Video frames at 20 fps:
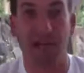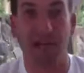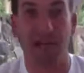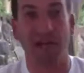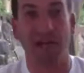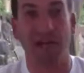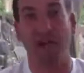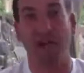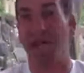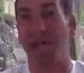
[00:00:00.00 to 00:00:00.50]

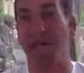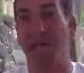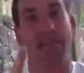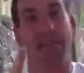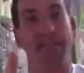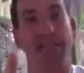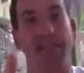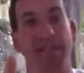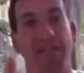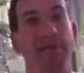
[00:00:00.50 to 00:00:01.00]
I
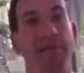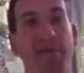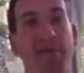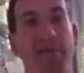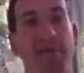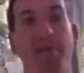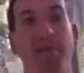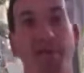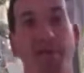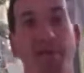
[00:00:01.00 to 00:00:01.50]
think
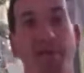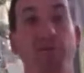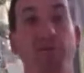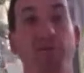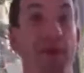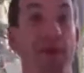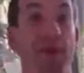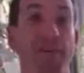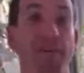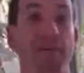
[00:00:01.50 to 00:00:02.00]
somebody earned
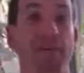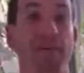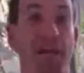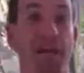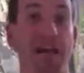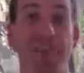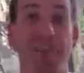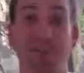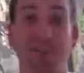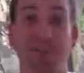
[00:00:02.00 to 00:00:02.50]

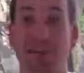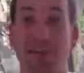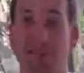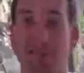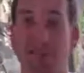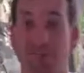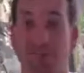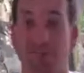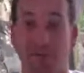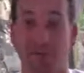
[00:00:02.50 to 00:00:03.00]
$25,000
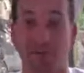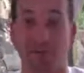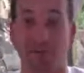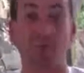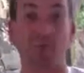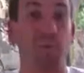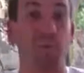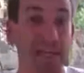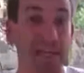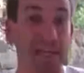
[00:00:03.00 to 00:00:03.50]
their
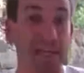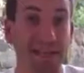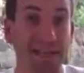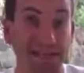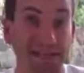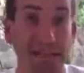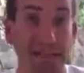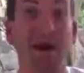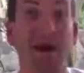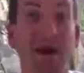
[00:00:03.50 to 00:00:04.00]
first
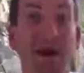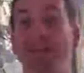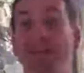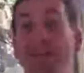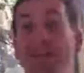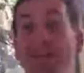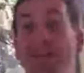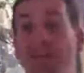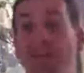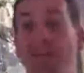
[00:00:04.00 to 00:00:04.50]
week by
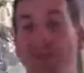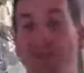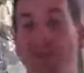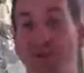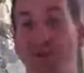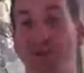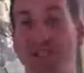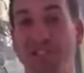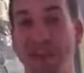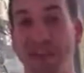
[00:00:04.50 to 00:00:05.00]
being on his
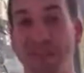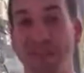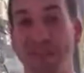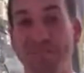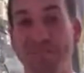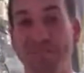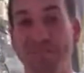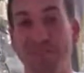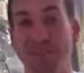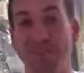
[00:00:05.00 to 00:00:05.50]
rotator.